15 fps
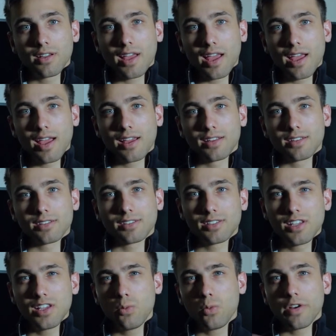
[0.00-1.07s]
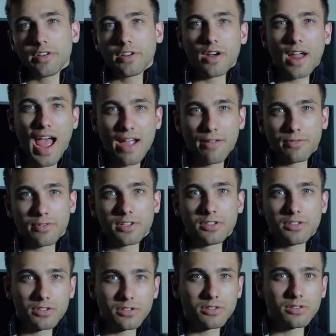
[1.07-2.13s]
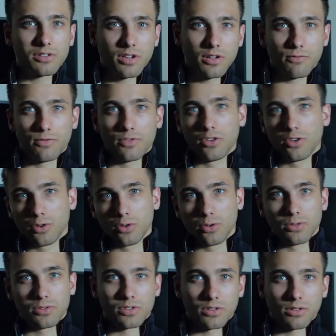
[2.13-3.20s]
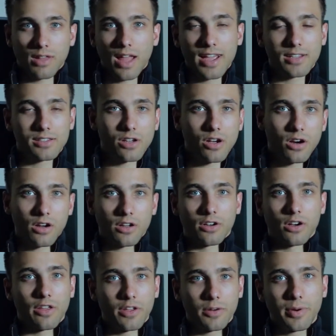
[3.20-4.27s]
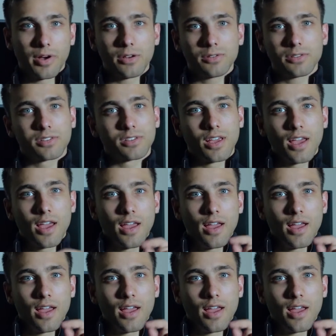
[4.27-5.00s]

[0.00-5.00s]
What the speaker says: and see what your average views or likes are on your other post,